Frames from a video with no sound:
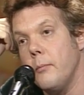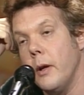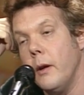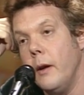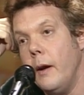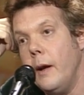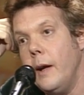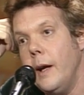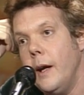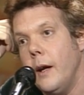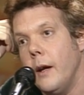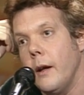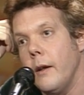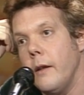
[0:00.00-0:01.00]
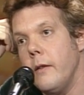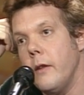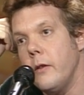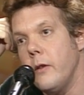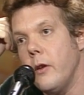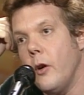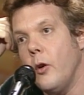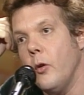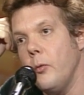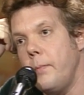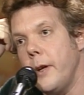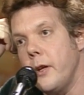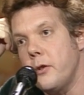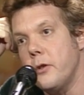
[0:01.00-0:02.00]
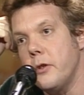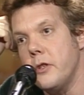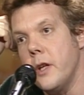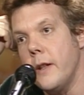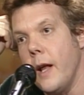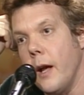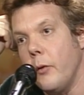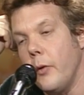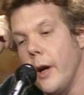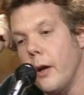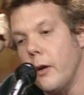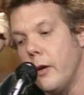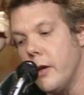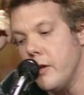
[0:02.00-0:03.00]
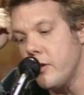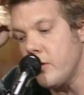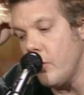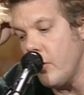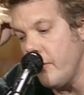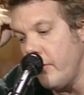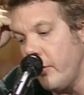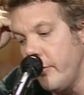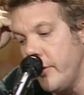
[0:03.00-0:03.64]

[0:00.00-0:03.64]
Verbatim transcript: But the, the whole picture is in that record and sort of a